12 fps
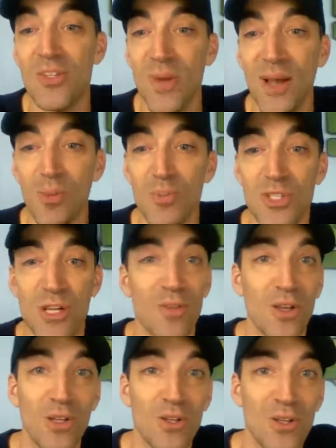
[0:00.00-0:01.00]
to help share
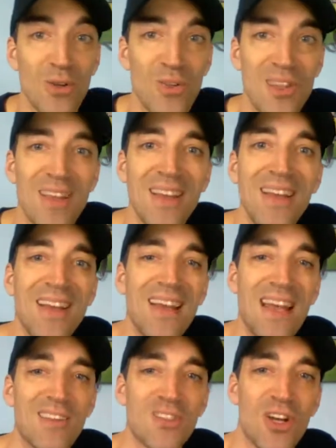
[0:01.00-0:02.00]
the good news
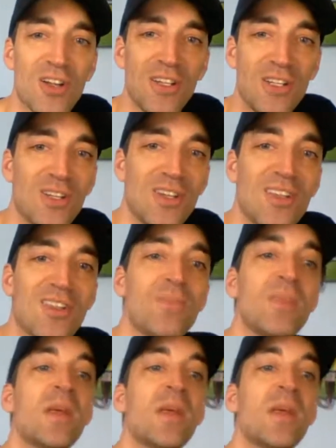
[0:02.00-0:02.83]
and the chocolatey goodness.